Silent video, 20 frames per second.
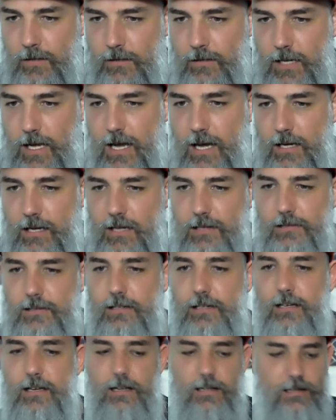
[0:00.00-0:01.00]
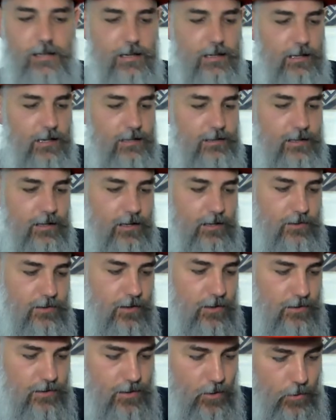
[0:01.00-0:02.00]
Yeah, custard is a
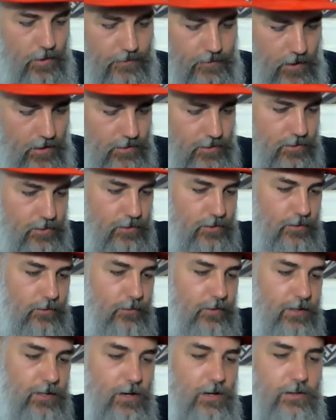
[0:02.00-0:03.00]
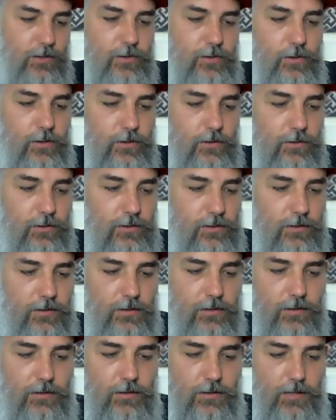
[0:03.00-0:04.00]
dessert. So we've got two
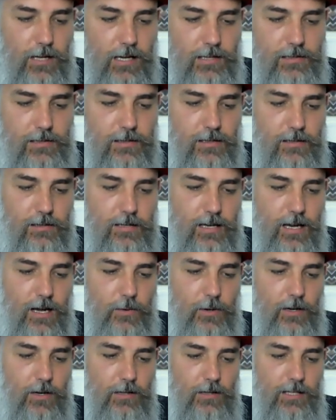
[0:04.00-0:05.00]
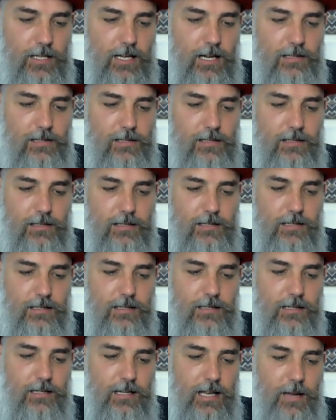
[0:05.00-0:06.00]
custards. Yeah, we've got the custard
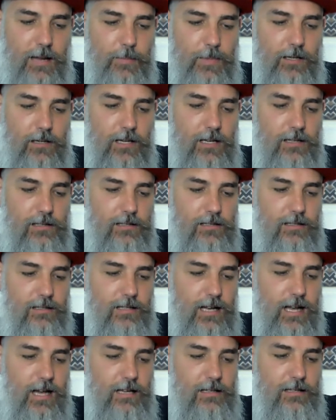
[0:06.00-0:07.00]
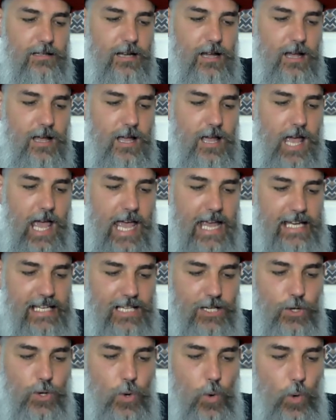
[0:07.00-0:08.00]
lemon custard slice,
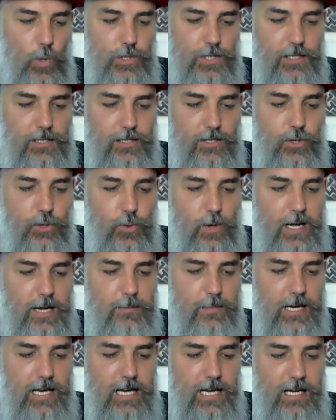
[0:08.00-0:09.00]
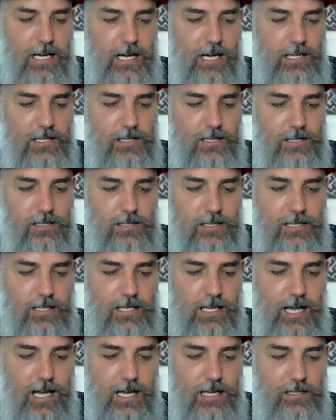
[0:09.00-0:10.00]
a gorgeous creamy custard
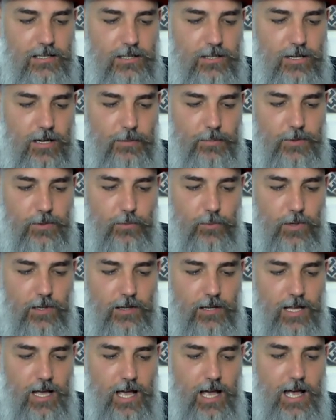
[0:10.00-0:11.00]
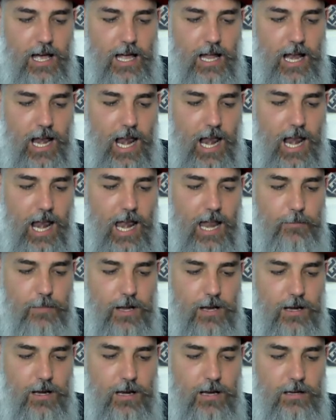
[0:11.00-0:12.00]
slice topped with
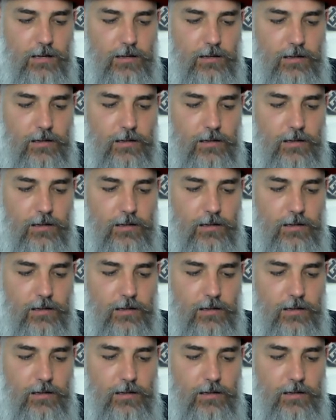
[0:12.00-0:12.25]
lemon